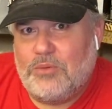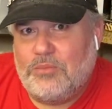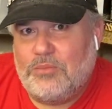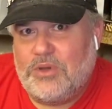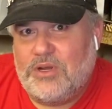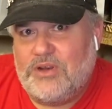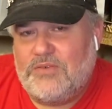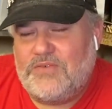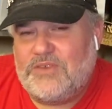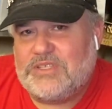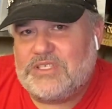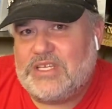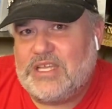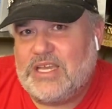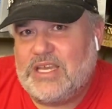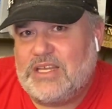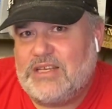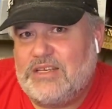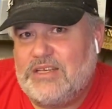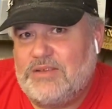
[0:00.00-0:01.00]
But if it's
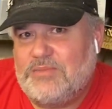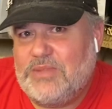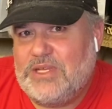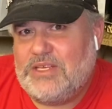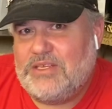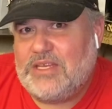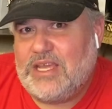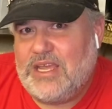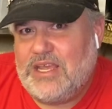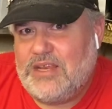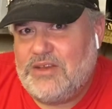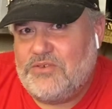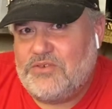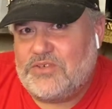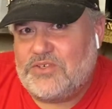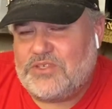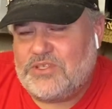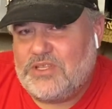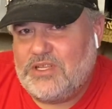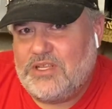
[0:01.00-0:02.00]
getting to be
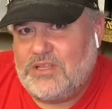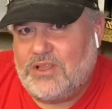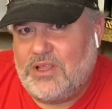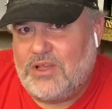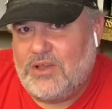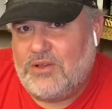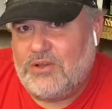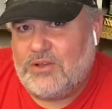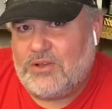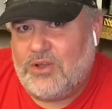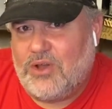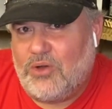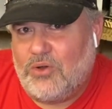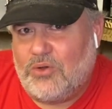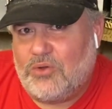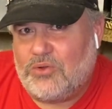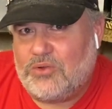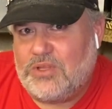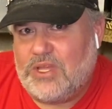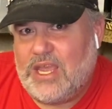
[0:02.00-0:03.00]
dangerously
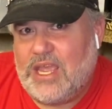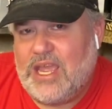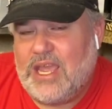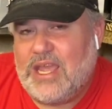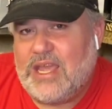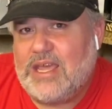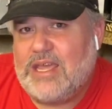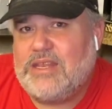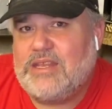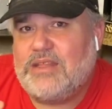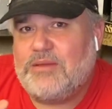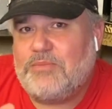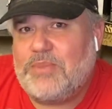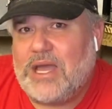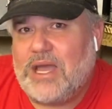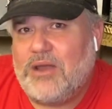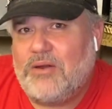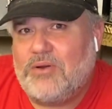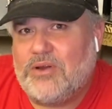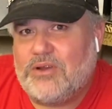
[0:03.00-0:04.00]
cold and the
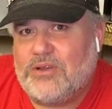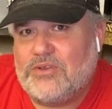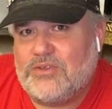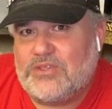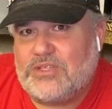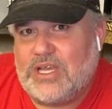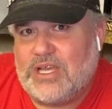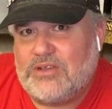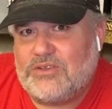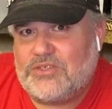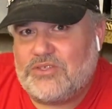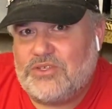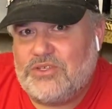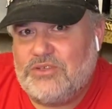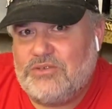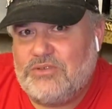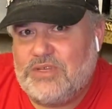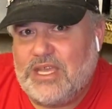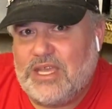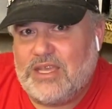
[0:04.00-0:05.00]
power goes out so
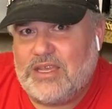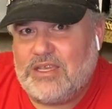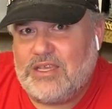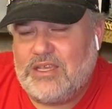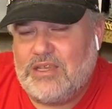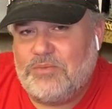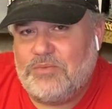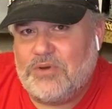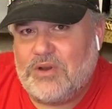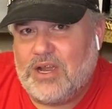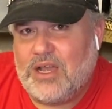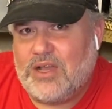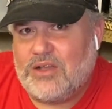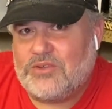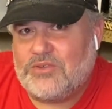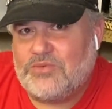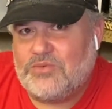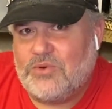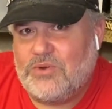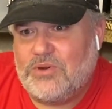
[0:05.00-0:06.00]
you can't keep your
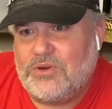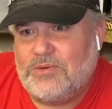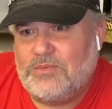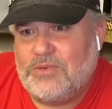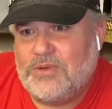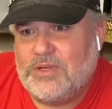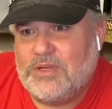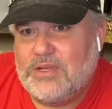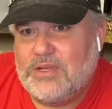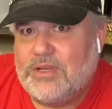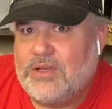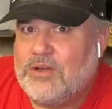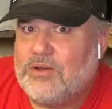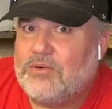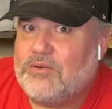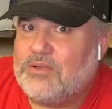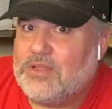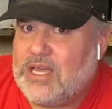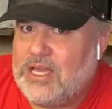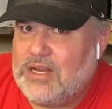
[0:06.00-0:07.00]
house warm,
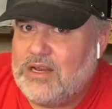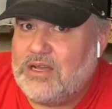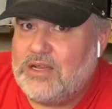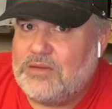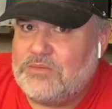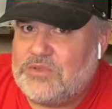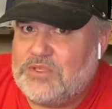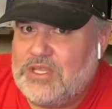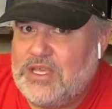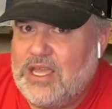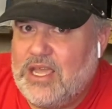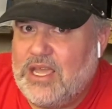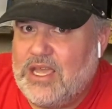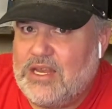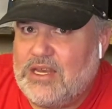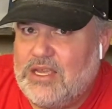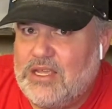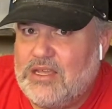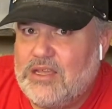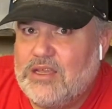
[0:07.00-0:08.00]
well, that ups the
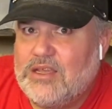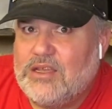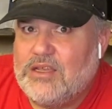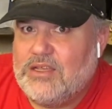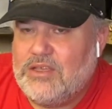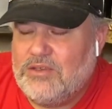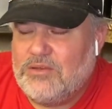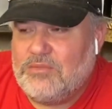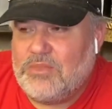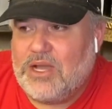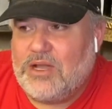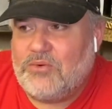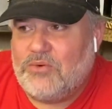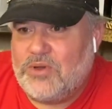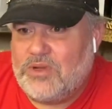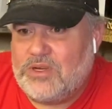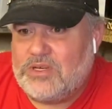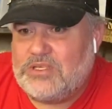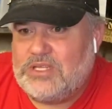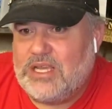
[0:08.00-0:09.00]
ante. You might
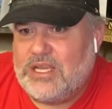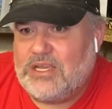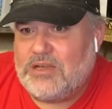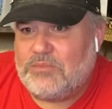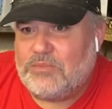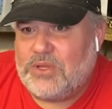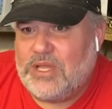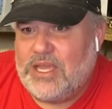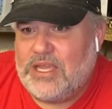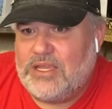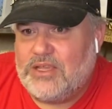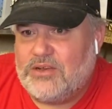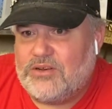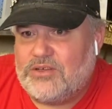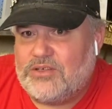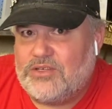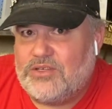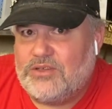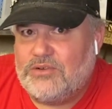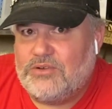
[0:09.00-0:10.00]
want to take a blanket
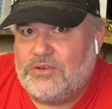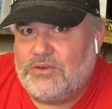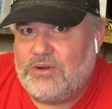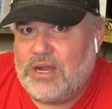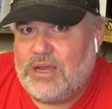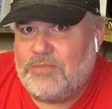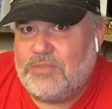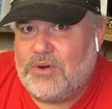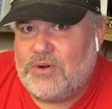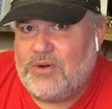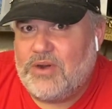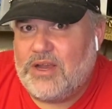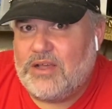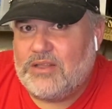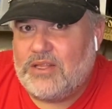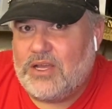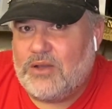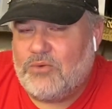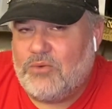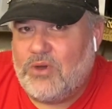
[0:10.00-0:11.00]
or two and wrap it around
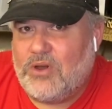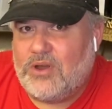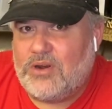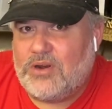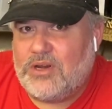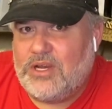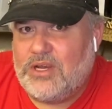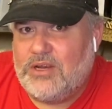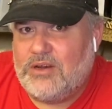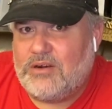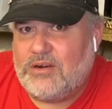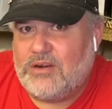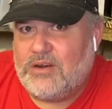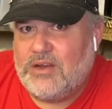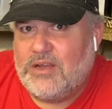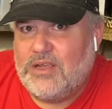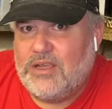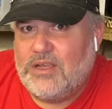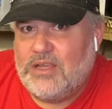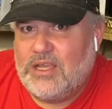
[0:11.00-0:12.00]
that water heater.
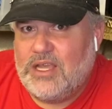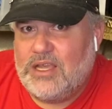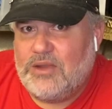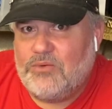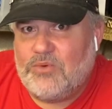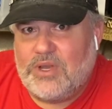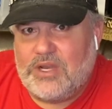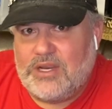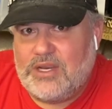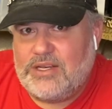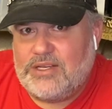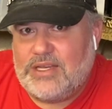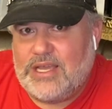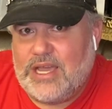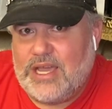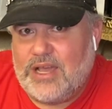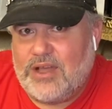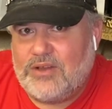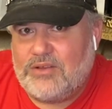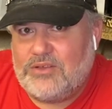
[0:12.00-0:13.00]
And when in
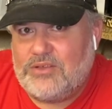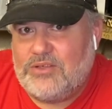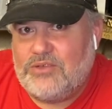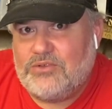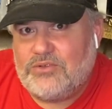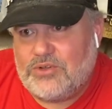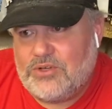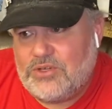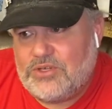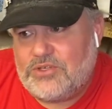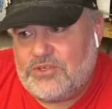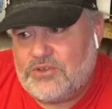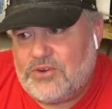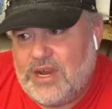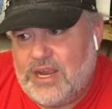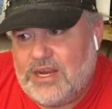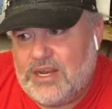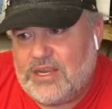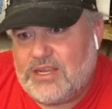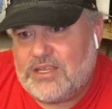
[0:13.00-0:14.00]
doubt, you could
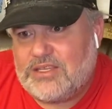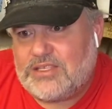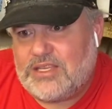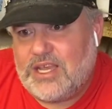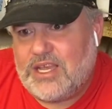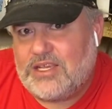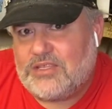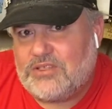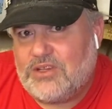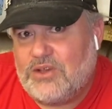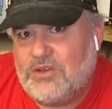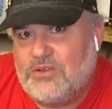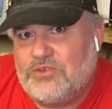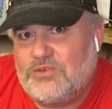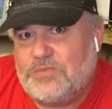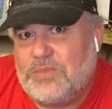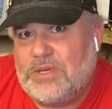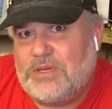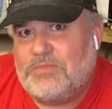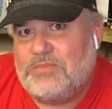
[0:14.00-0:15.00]
drain it because it has a hose
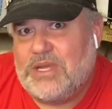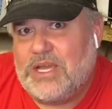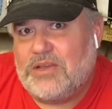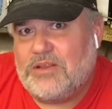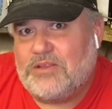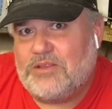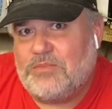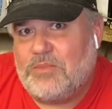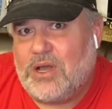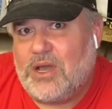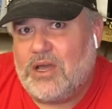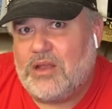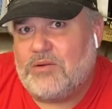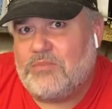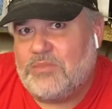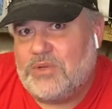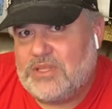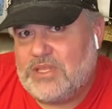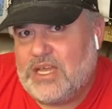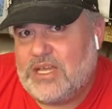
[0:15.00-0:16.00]
bib down at the bottom,
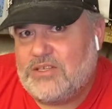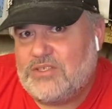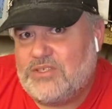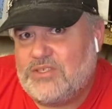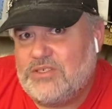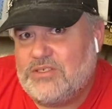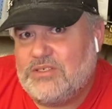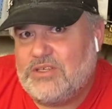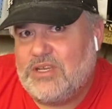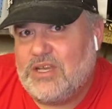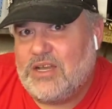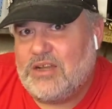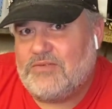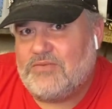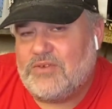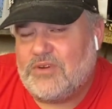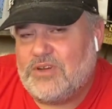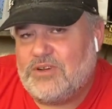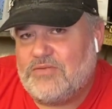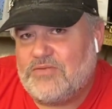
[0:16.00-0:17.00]
but that should
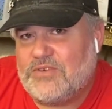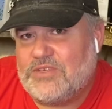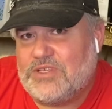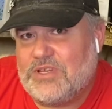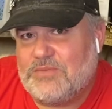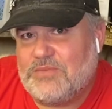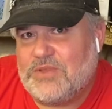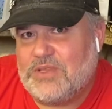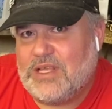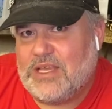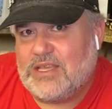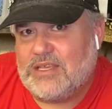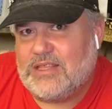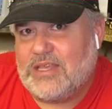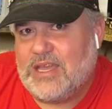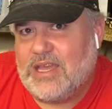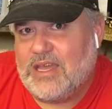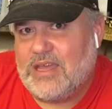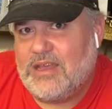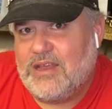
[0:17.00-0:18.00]
cover it for something like
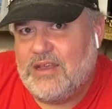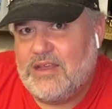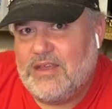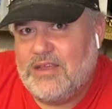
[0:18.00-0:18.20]
that.